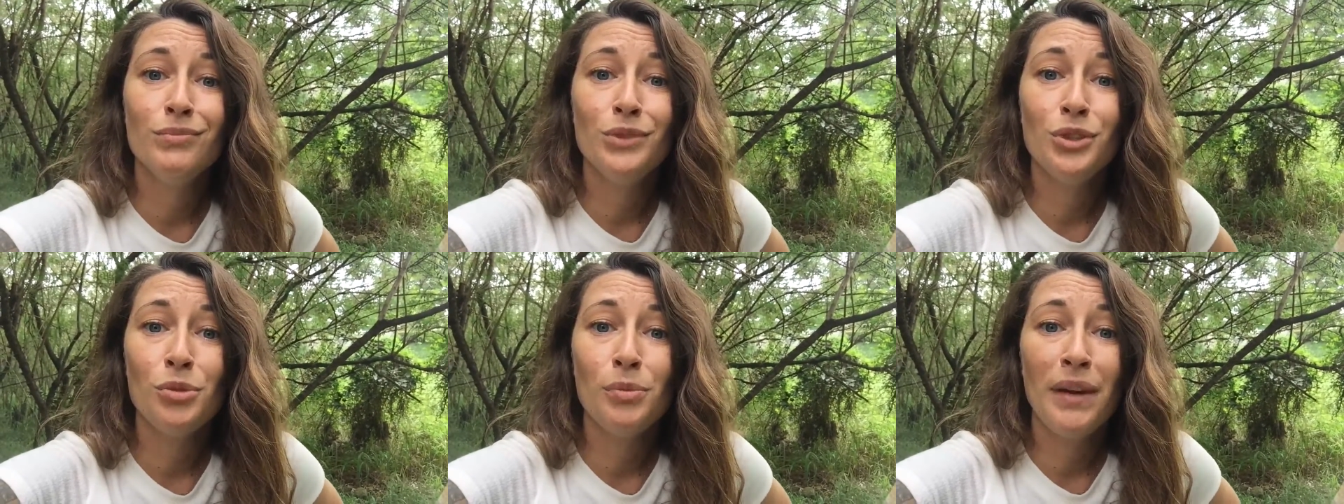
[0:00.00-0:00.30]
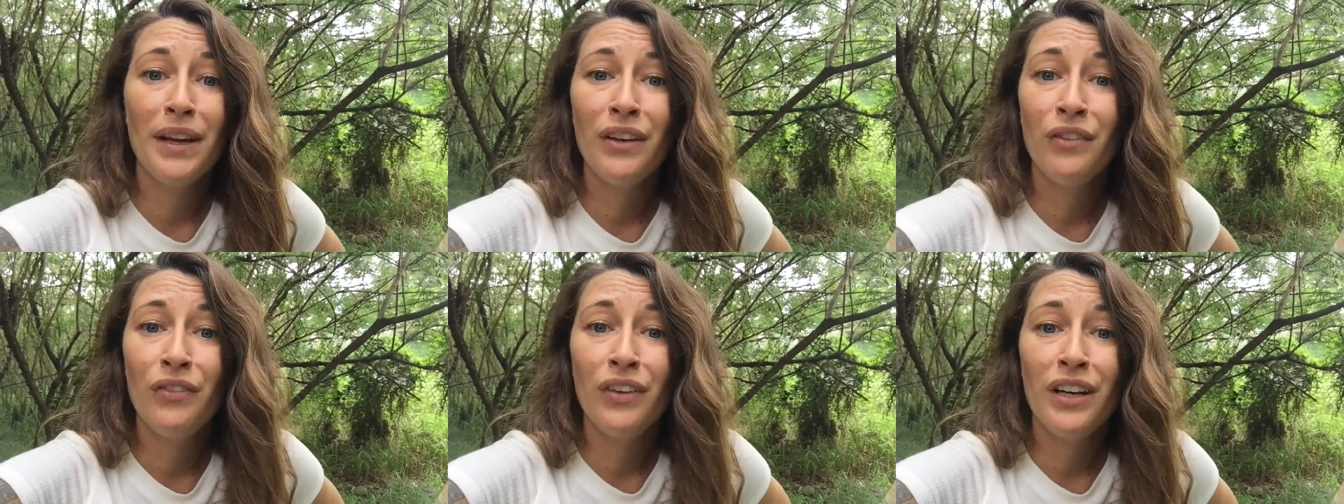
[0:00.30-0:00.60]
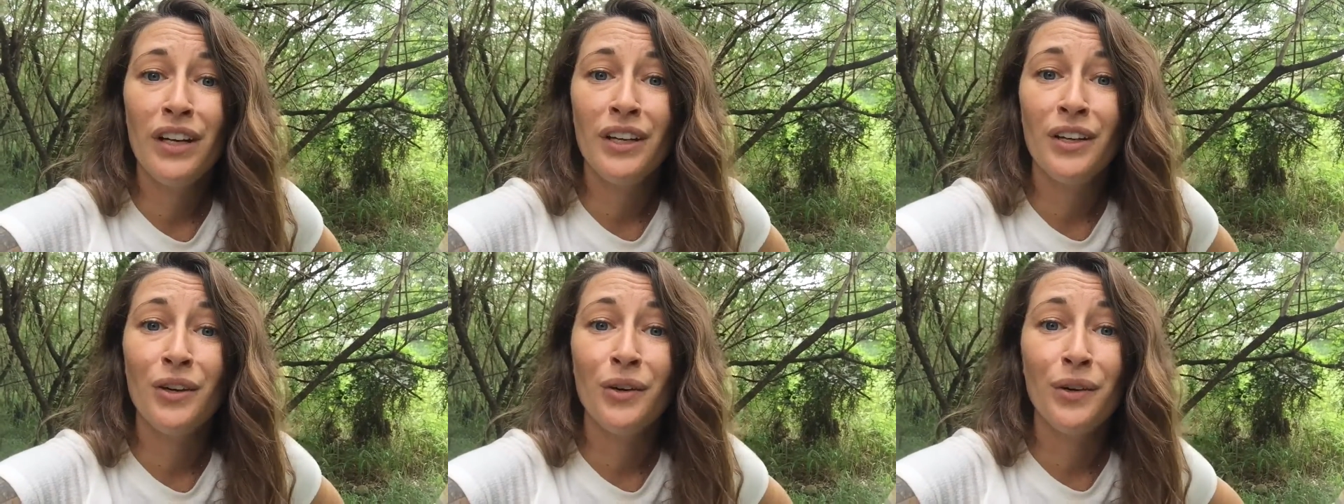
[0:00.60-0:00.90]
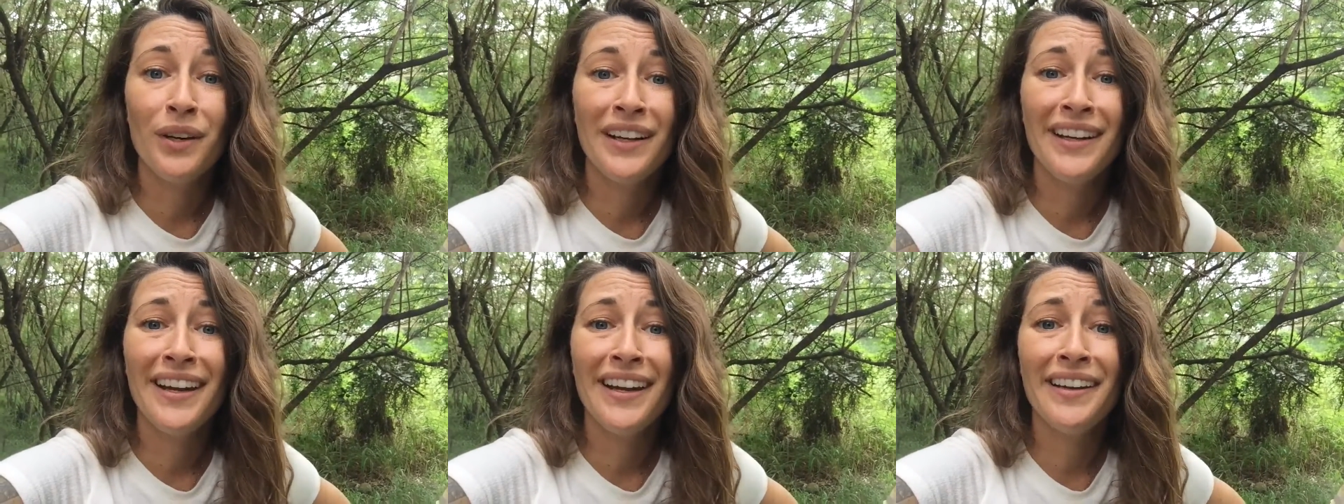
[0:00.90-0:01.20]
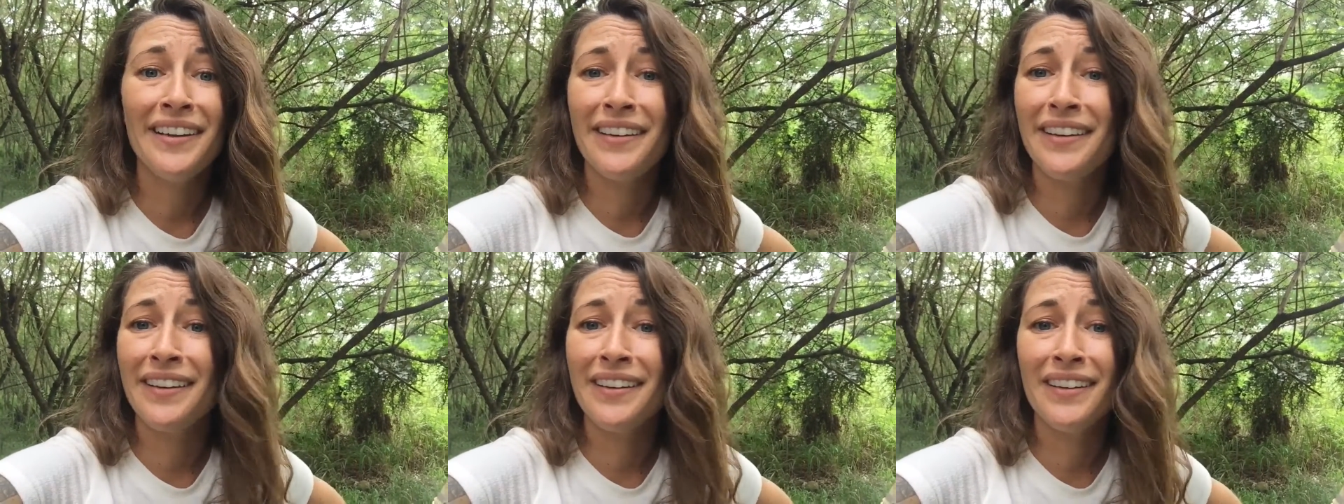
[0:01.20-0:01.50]
to make a video and
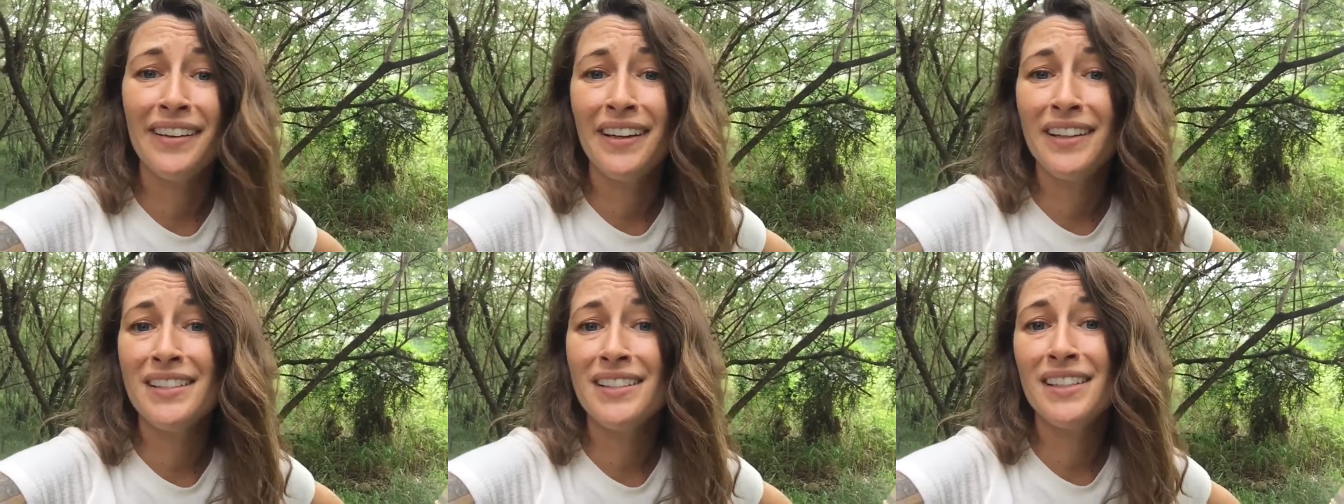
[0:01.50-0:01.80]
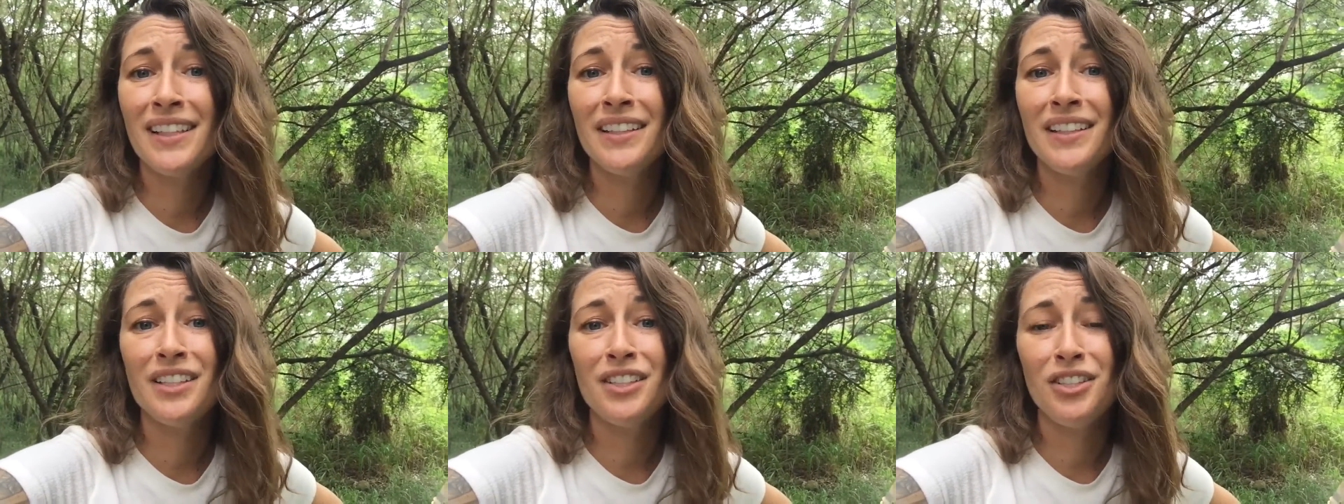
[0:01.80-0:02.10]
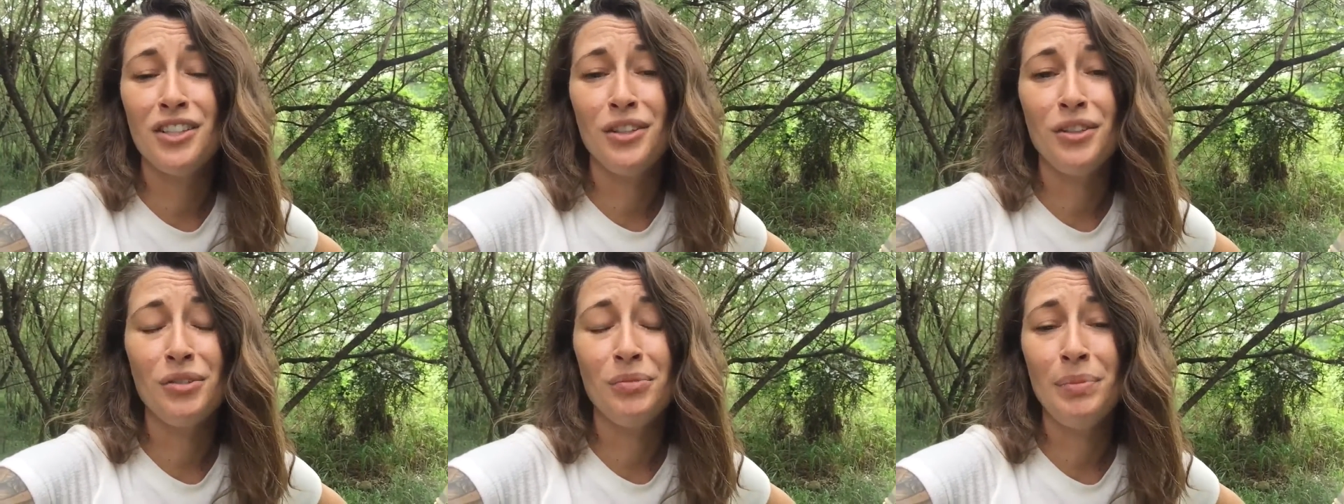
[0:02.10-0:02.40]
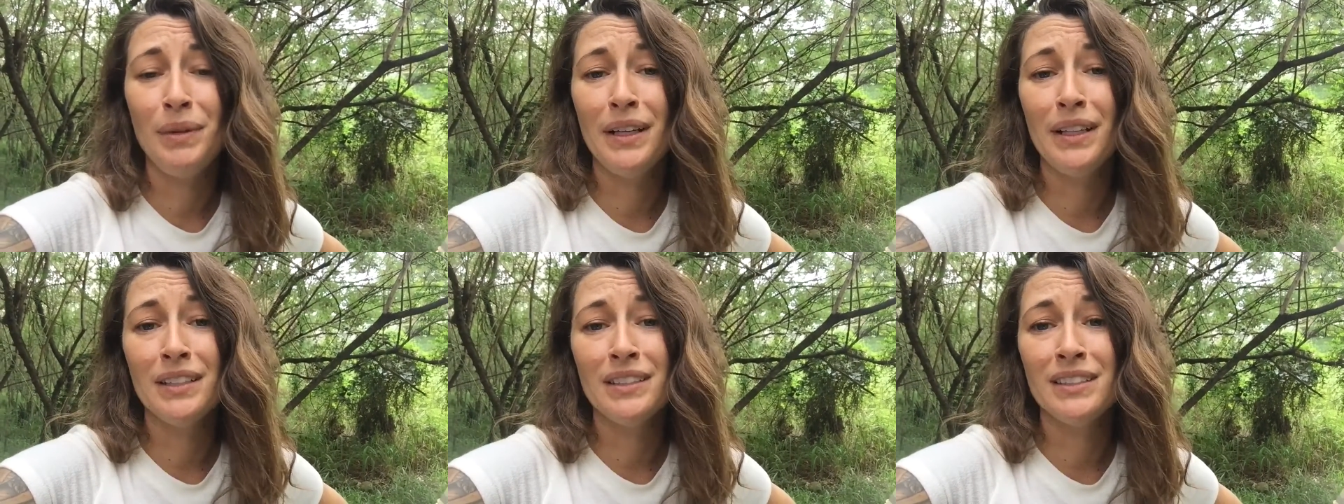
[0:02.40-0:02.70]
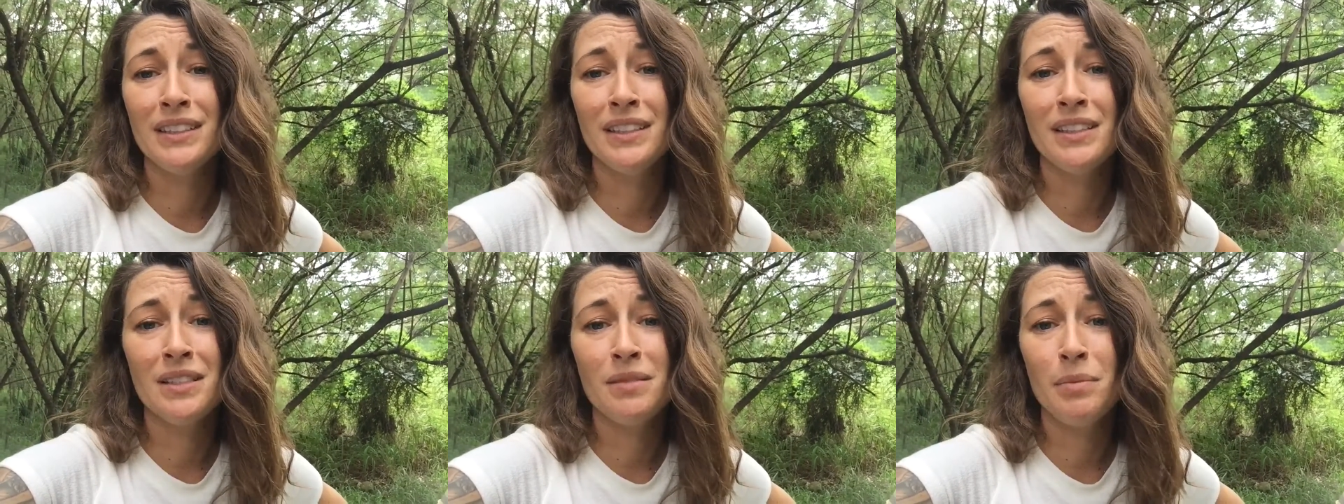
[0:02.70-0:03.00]
edit it and send it to you,
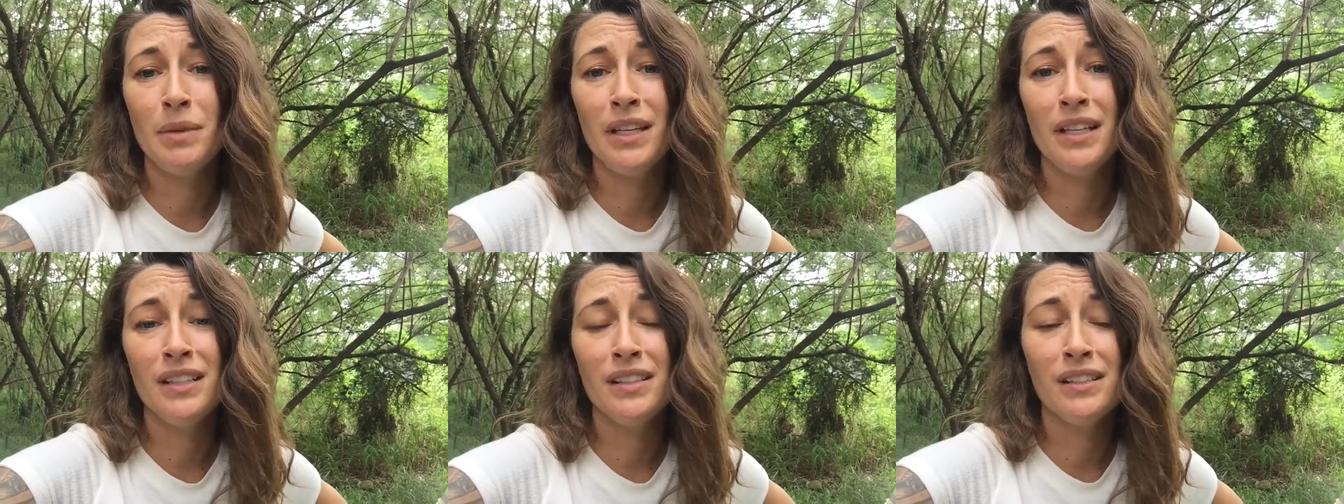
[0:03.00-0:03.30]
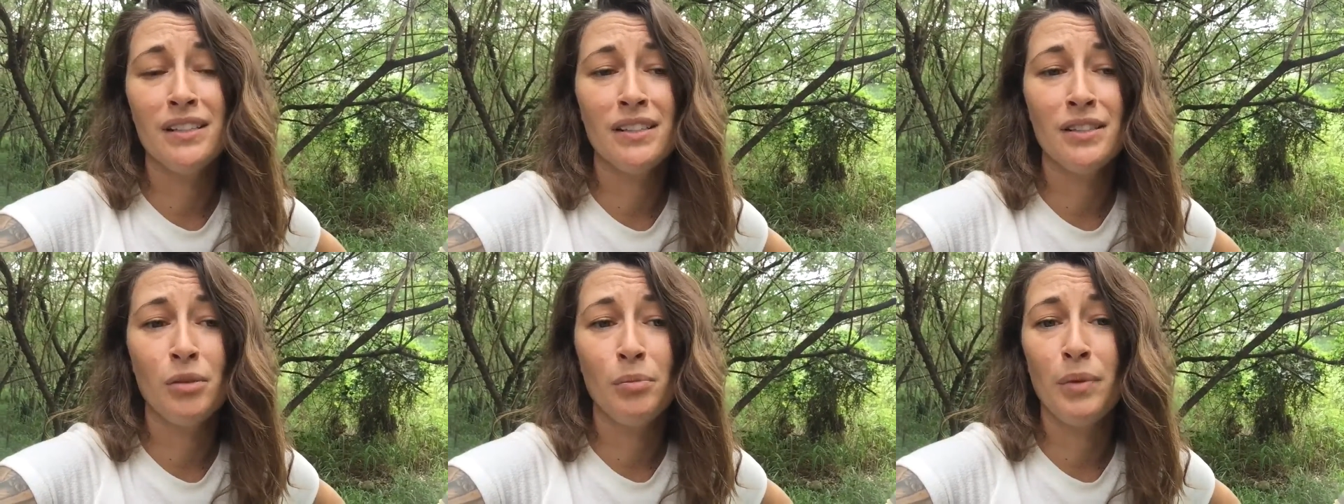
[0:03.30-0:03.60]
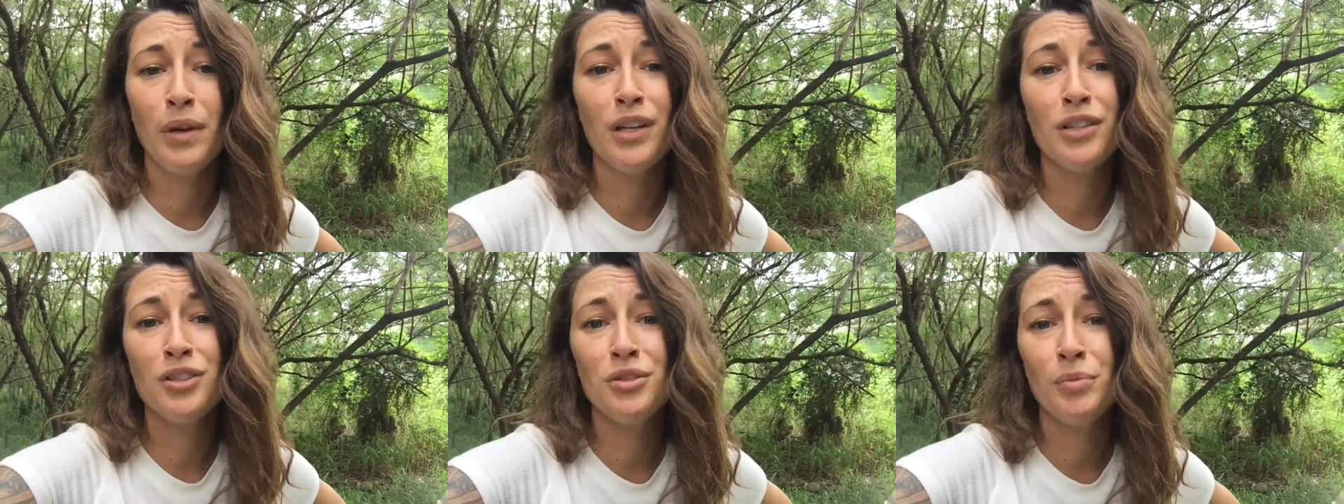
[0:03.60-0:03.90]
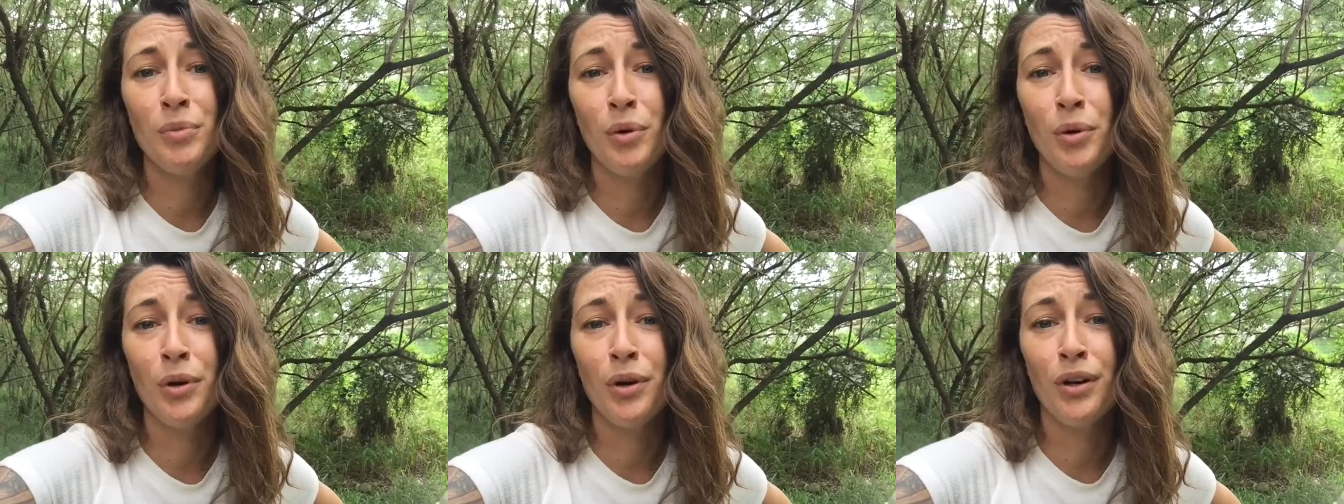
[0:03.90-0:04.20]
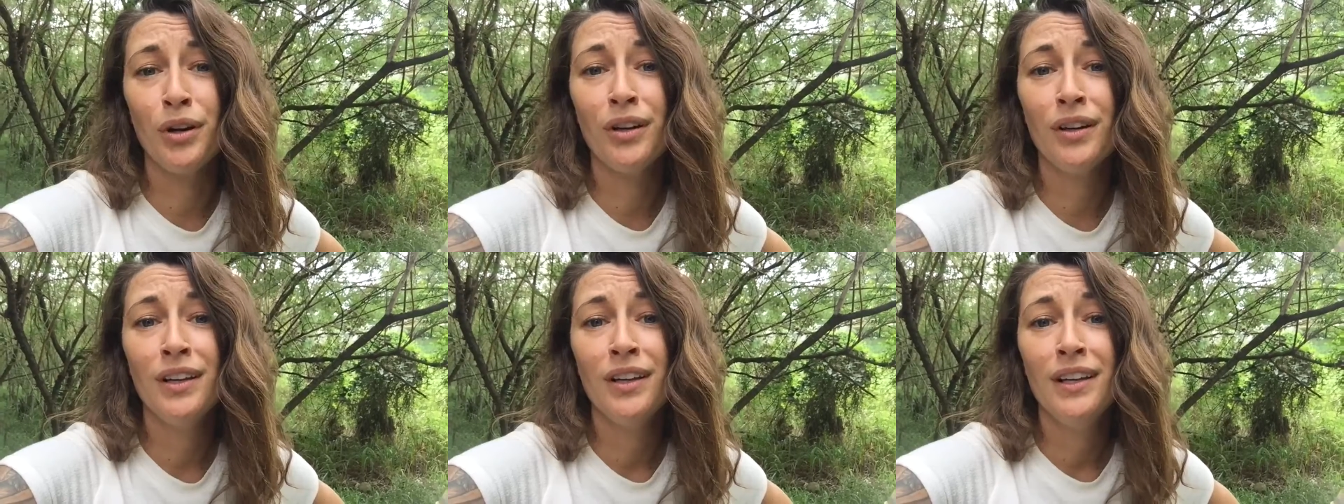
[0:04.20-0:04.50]
because this means so much
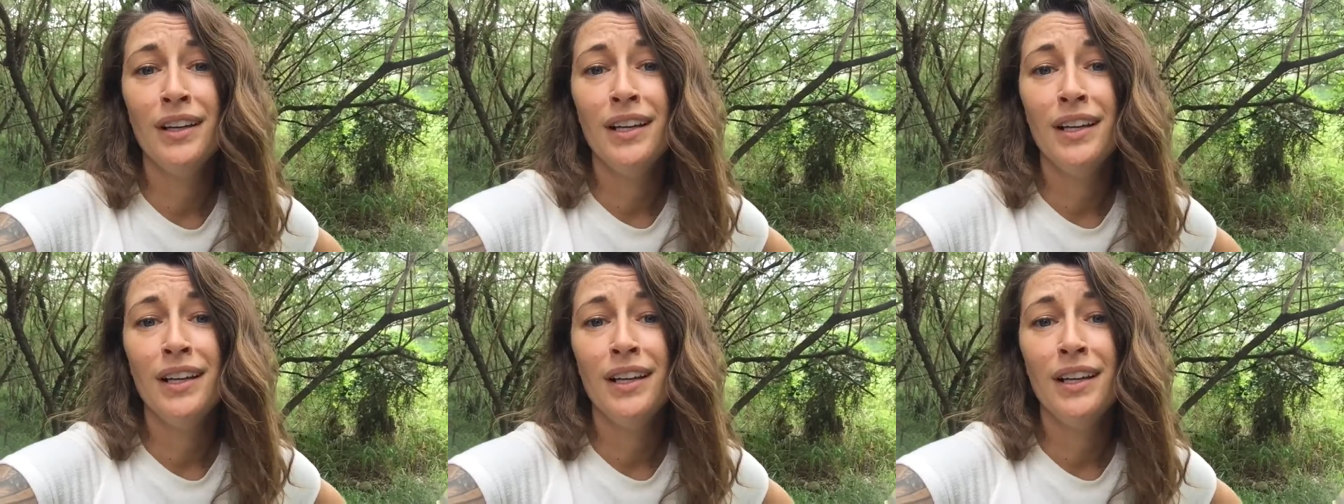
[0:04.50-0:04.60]
more